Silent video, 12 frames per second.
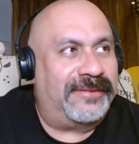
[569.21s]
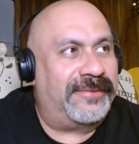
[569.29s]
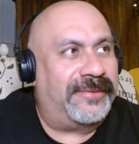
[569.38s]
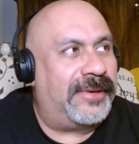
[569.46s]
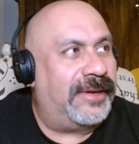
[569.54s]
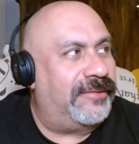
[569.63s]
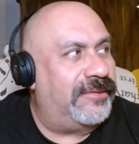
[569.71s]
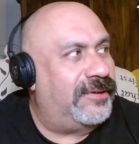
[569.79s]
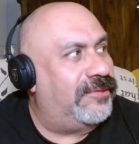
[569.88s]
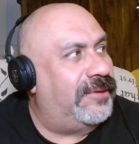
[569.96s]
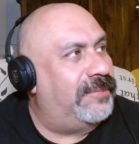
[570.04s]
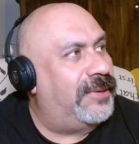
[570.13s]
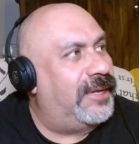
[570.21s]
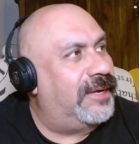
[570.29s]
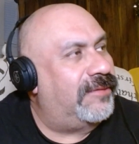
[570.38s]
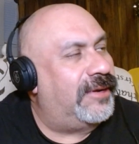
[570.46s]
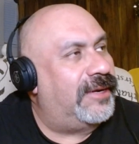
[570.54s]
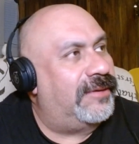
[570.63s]
my mind just went
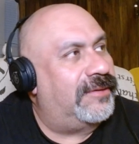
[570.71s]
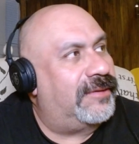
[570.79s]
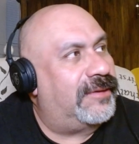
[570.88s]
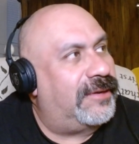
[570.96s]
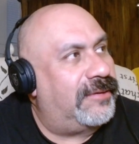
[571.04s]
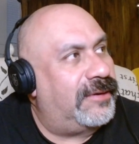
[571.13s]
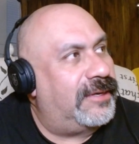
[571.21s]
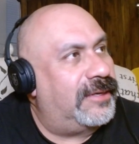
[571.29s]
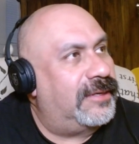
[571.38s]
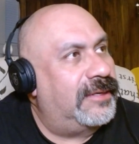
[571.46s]
blank right now just hearing